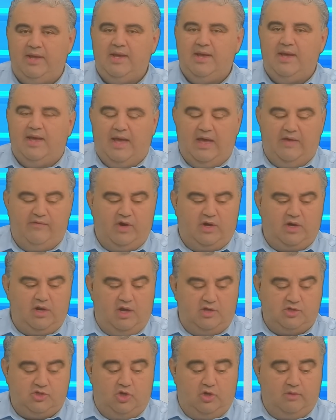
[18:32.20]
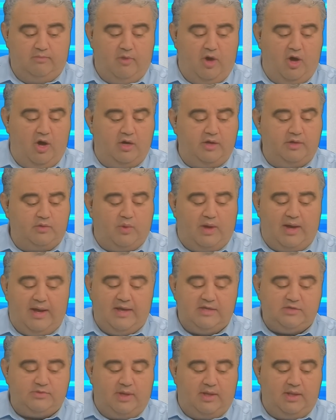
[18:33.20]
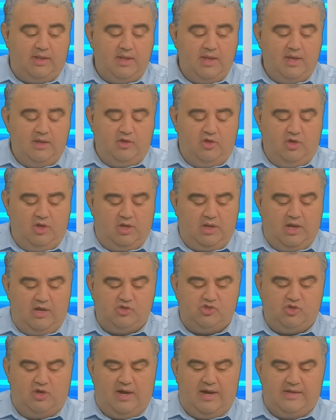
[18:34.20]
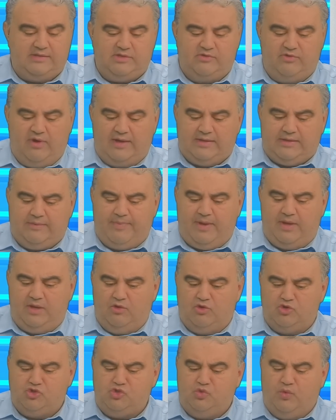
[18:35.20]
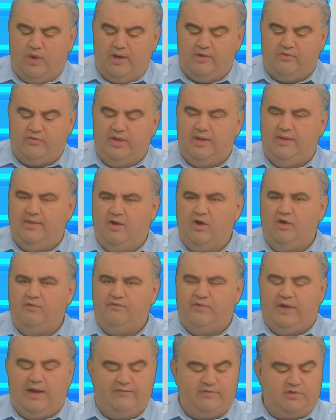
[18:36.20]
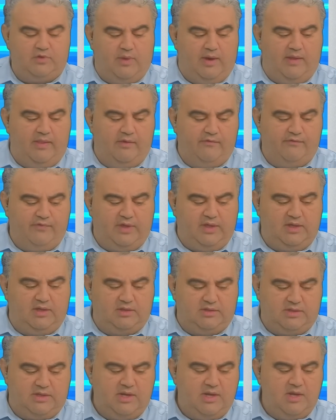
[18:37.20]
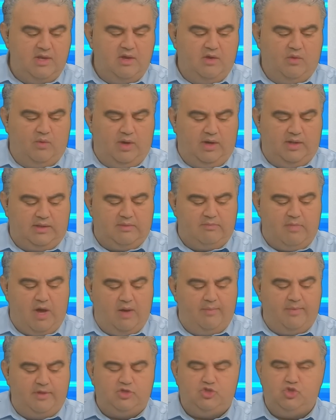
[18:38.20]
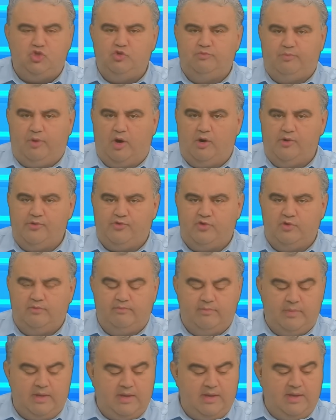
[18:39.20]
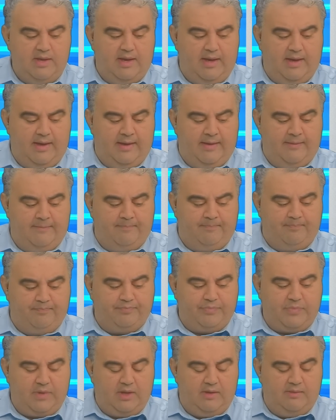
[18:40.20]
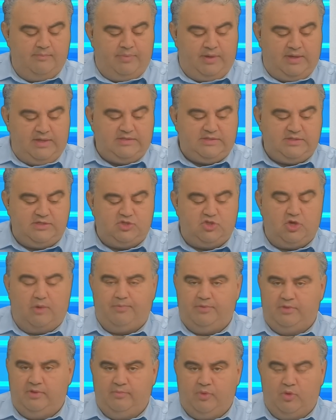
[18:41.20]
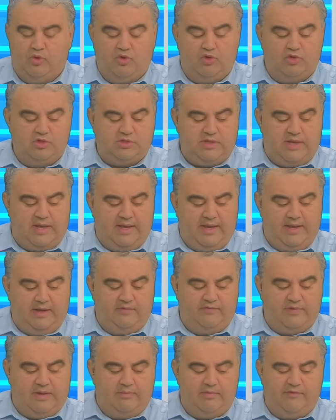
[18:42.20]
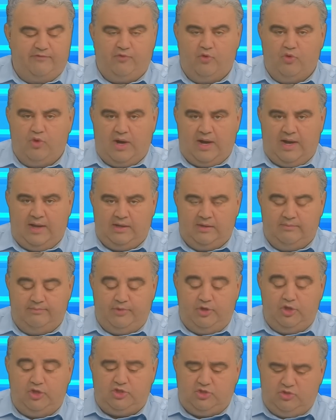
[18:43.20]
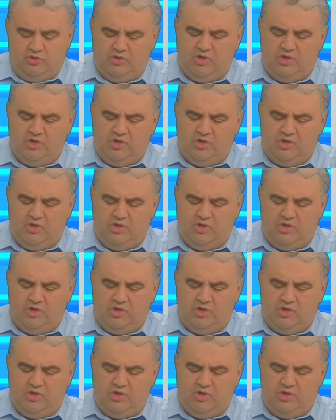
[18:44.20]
have a closer look. Market-wise, well, you close your eyes and write up any horse you want, really. They've got 5 to 1 the field, and, well, at the moment, 2 Bathroom Bliss is top of the boards, ahead of number 4, Island Beauty,